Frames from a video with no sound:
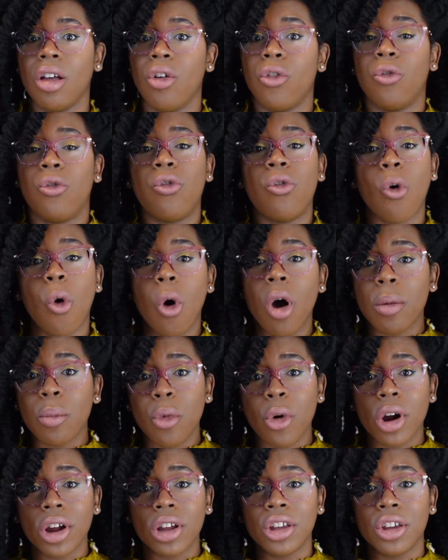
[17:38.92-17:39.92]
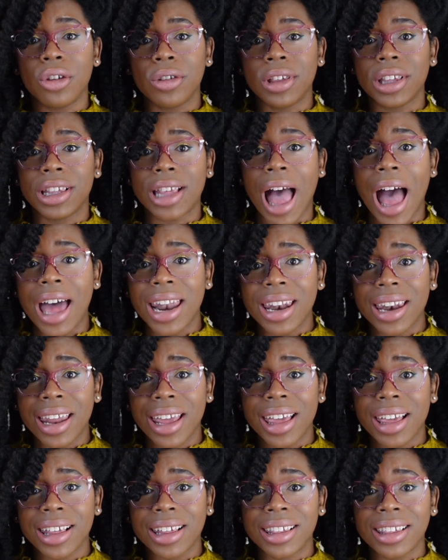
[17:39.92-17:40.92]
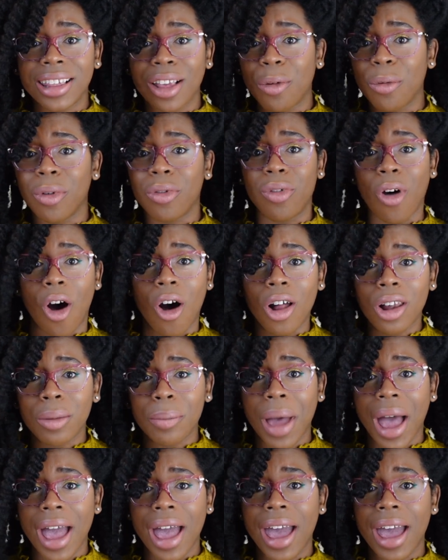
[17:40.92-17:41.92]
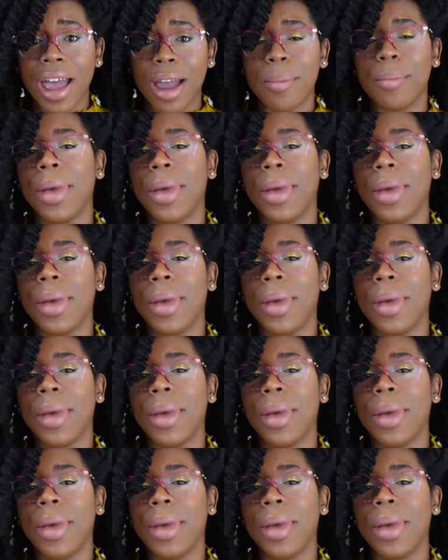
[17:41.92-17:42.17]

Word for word: four more uses out of this with all of my hair,